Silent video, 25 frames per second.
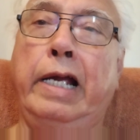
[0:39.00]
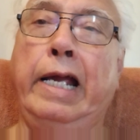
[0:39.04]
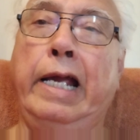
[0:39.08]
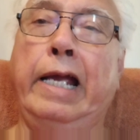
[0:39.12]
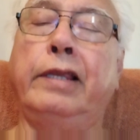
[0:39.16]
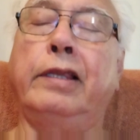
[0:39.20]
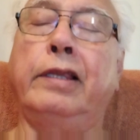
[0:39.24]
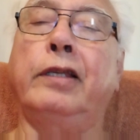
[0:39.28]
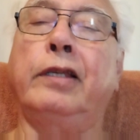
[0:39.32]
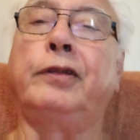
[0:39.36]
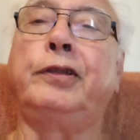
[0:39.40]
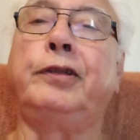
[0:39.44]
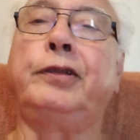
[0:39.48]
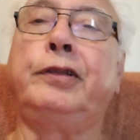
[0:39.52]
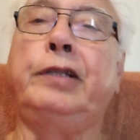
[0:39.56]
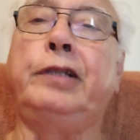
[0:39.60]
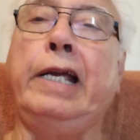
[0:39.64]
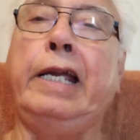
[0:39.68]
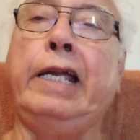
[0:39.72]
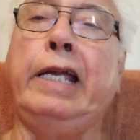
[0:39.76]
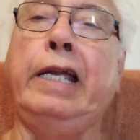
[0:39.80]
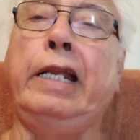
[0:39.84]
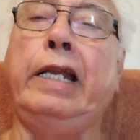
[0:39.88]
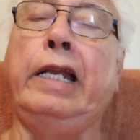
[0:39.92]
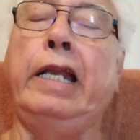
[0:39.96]
And the
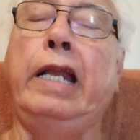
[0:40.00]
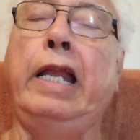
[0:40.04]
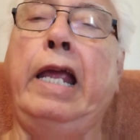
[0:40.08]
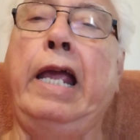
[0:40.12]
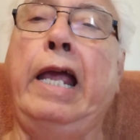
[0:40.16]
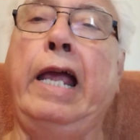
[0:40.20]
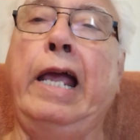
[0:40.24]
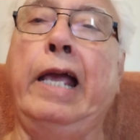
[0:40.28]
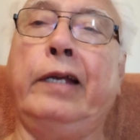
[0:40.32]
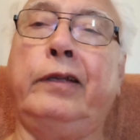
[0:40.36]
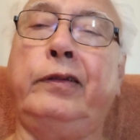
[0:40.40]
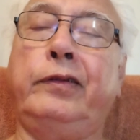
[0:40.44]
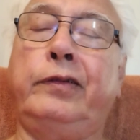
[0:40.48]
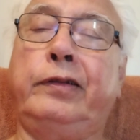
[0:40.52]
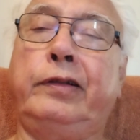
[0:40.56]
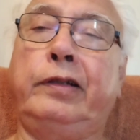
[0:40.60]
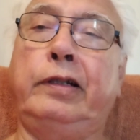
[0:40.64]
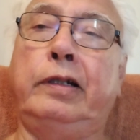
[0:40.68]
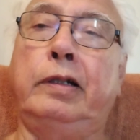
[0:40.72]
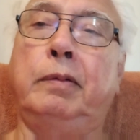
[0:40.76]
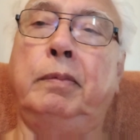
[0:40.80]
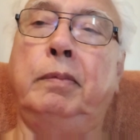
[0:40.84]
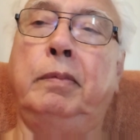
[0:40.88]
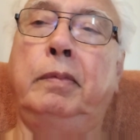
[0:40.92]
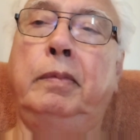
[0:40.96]
second
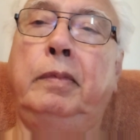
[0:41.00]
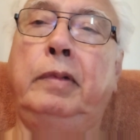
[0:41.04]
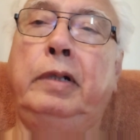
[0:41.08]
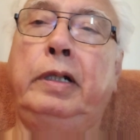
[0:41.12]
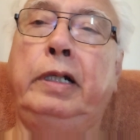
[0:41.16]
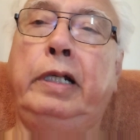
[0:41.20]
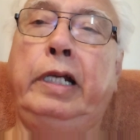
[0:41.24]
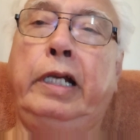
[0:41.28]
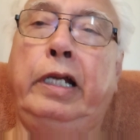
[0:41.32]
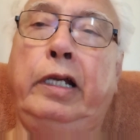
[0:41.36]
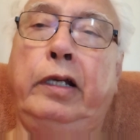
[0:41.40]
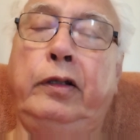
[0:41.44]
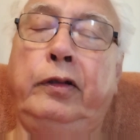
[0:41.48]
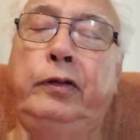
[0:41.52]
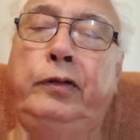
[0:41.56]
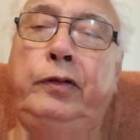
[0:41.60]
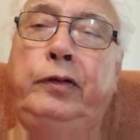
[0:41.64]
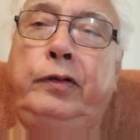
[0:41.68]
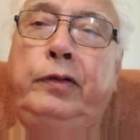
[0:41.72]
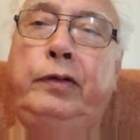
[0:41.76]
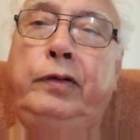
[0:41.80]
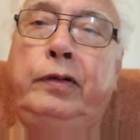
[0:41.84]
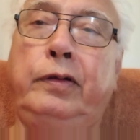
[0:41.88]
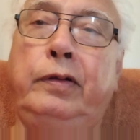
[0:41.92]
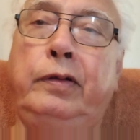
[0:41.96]
axiom
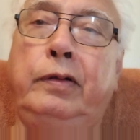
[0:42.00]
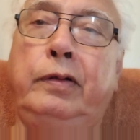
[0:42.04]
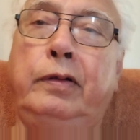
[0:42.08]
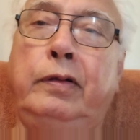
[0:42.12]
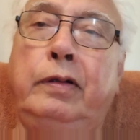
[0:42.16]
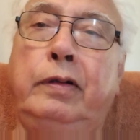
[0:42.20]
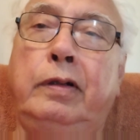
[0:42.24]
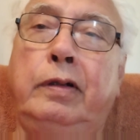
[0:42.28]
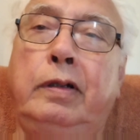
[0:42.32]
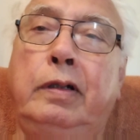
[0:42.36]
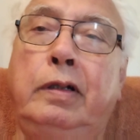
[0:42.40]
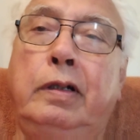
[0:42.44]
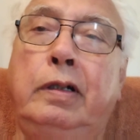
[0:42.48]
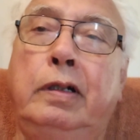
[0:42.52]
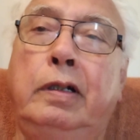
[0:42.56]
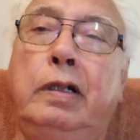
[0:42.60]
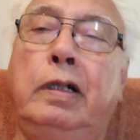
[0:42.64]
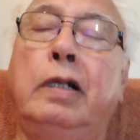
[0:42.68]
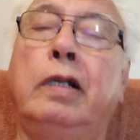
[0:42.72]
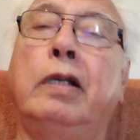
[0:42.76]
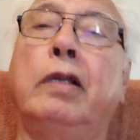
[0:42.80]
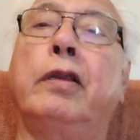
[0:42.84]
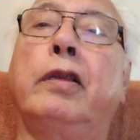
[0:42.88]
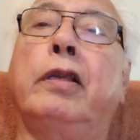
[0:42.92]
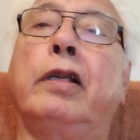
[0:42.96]
is
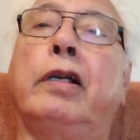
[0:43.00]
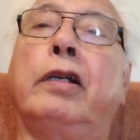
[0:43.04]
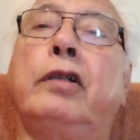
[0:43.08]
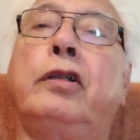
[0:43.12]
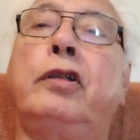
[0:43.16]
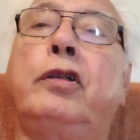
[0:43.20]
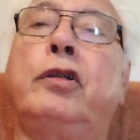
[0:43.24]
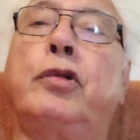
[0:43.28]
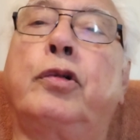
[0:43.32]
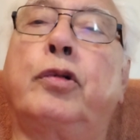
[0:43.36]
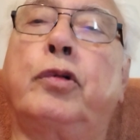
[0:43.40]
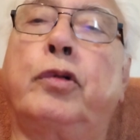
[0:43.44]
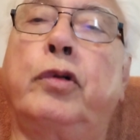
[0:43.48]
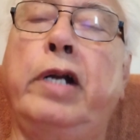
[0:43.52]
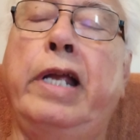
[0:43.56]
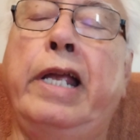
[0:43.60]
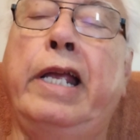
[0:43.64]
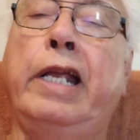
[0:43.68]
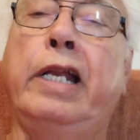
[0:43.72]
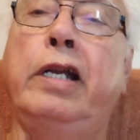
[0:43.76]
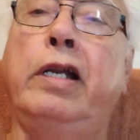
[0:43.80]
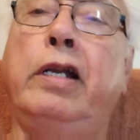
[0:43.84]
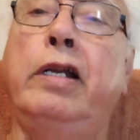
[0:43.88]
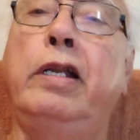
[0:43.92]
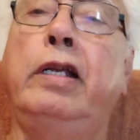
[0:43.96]
the
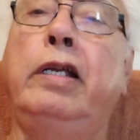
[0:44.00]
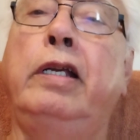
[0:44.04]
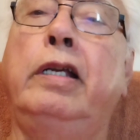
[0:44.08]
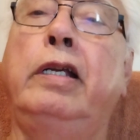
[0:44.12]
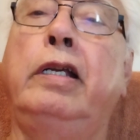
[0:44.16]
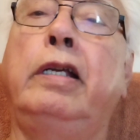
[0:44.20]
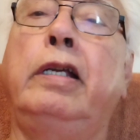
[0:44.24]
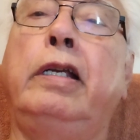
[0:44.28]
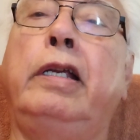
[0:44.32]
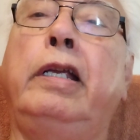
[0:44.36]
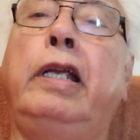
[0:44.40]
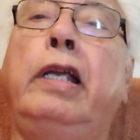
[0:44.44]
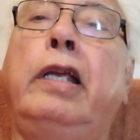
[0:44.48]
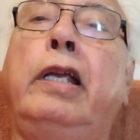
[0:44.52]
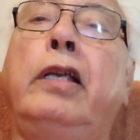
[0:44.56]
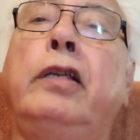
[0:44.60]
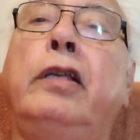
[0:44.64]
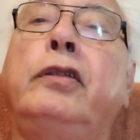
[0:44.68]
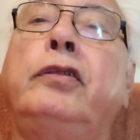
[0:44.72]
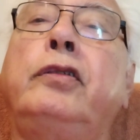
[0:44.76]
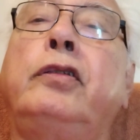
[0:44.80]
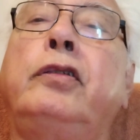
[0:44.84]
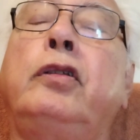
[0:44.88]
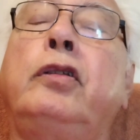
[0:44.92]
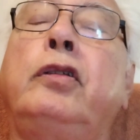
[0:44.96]
trend
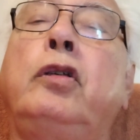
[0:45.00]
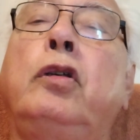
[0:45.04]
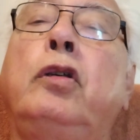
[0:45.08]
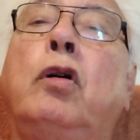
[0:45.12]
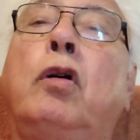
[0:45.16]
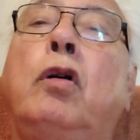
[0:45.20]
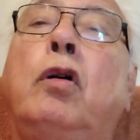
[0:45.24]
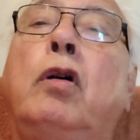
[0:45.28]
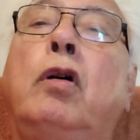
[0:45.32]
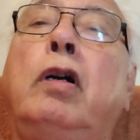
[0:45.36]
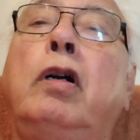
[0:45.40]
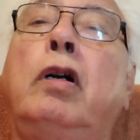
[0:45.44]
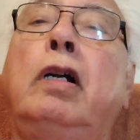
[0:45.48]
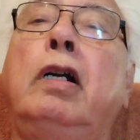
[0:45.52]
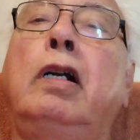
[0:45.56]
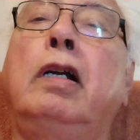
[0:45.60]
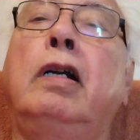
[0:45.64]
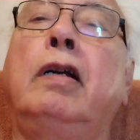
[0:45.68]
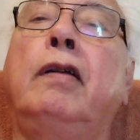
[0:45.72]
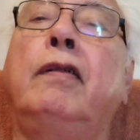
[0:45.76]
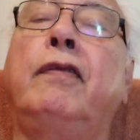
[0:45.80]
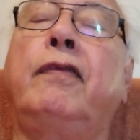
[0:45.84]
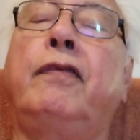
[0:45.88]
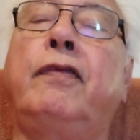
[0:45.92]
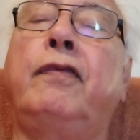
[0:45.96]
is your
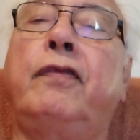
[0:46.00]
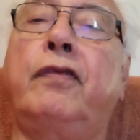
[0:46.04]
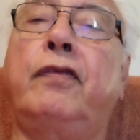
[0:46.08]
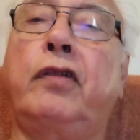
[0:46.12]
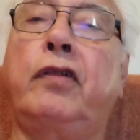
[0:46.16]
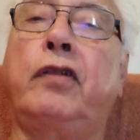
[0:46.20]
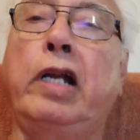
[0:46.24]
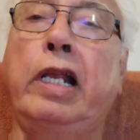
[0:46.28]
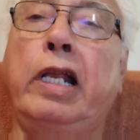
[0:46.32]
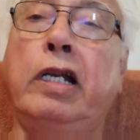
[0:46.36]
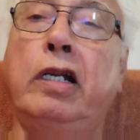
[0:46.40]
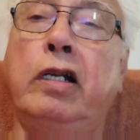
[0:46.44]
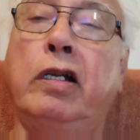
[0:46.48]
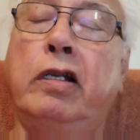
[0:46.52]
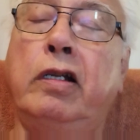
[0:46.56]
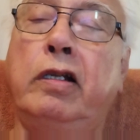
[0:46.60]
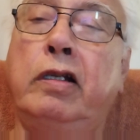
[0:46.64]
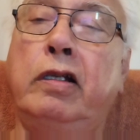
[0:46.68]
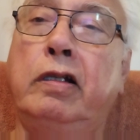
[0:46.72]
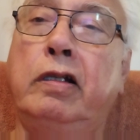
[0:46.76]
friend.